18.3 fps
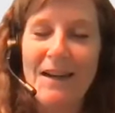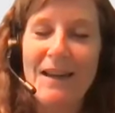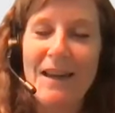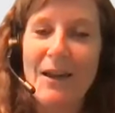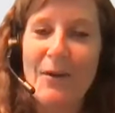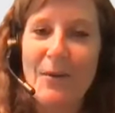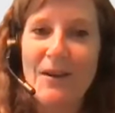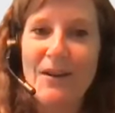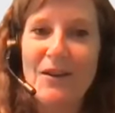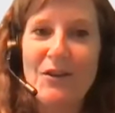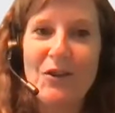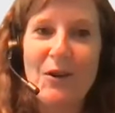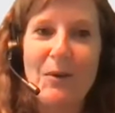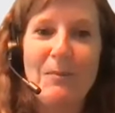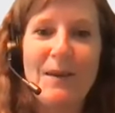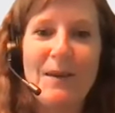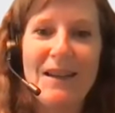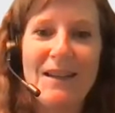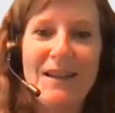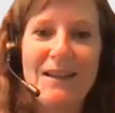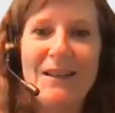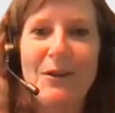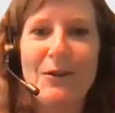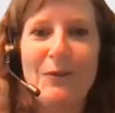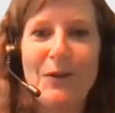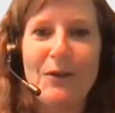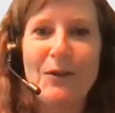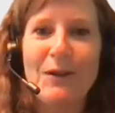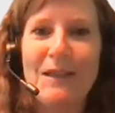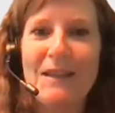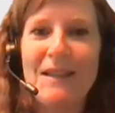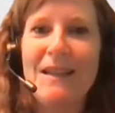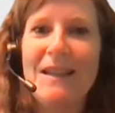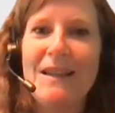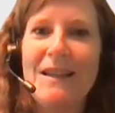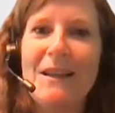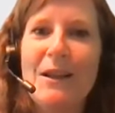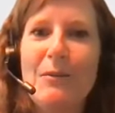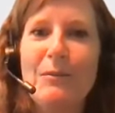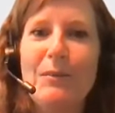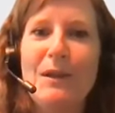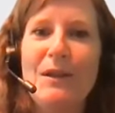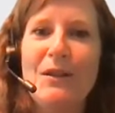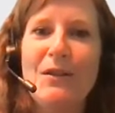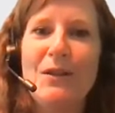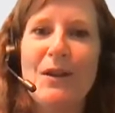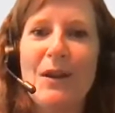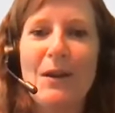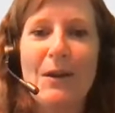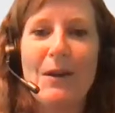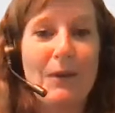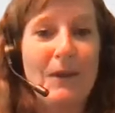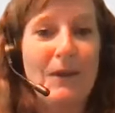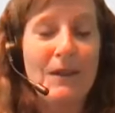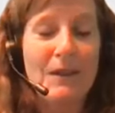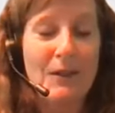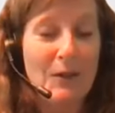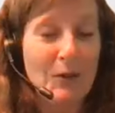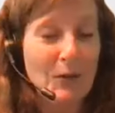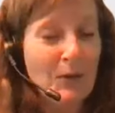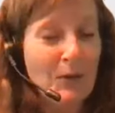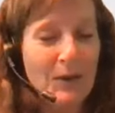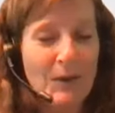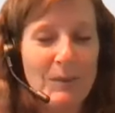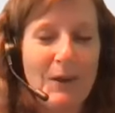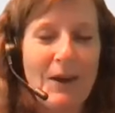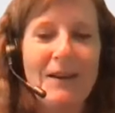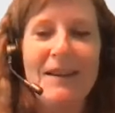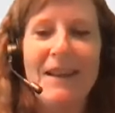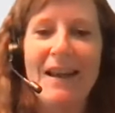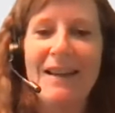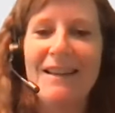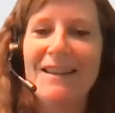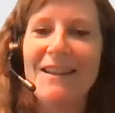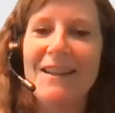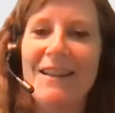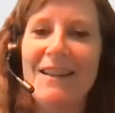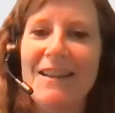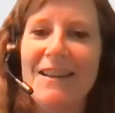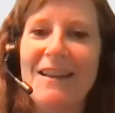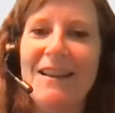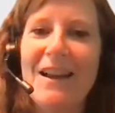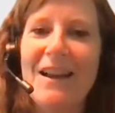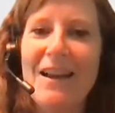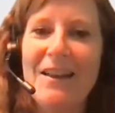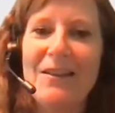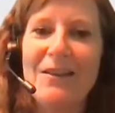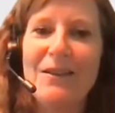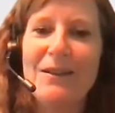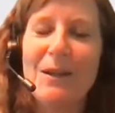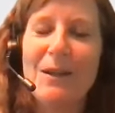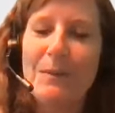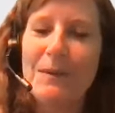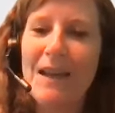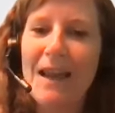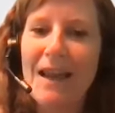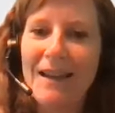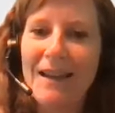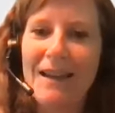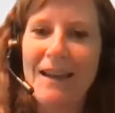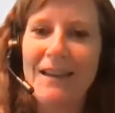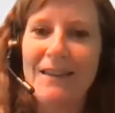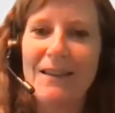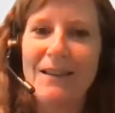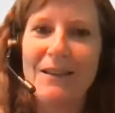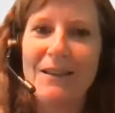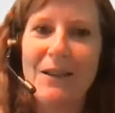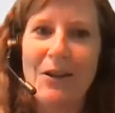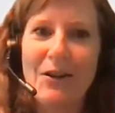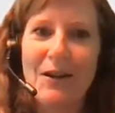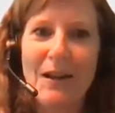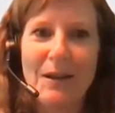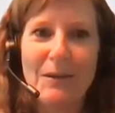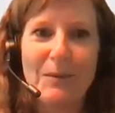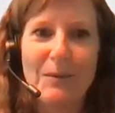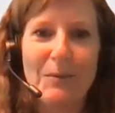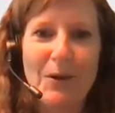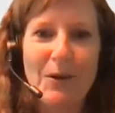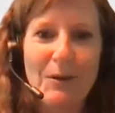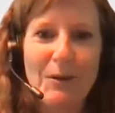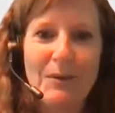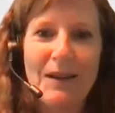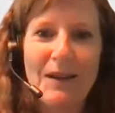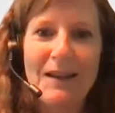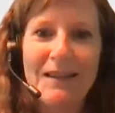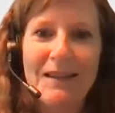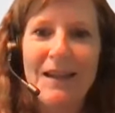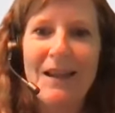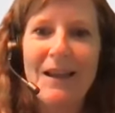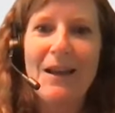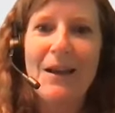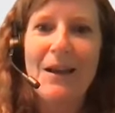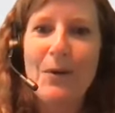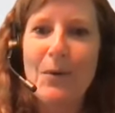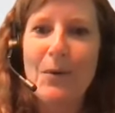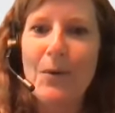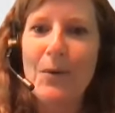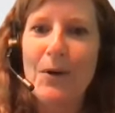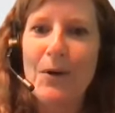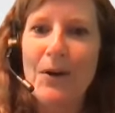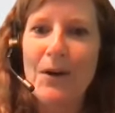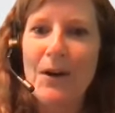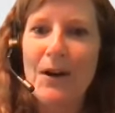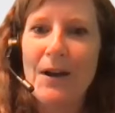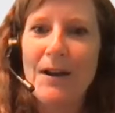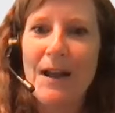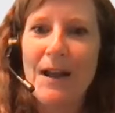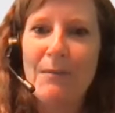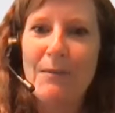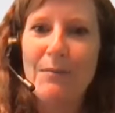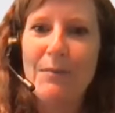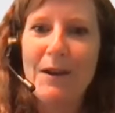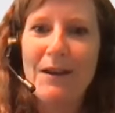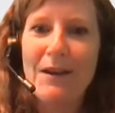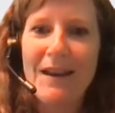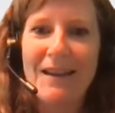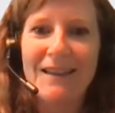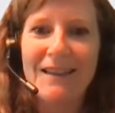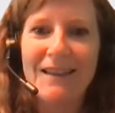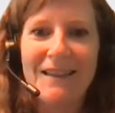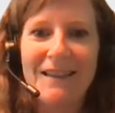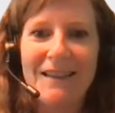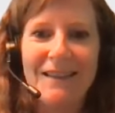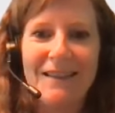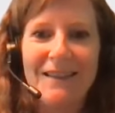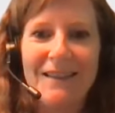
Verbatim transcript: I can't wait to jump in. So if you're listening, please listen to this podcast on either Substack at the Security Expert Marketplace or on Apple Podcasts.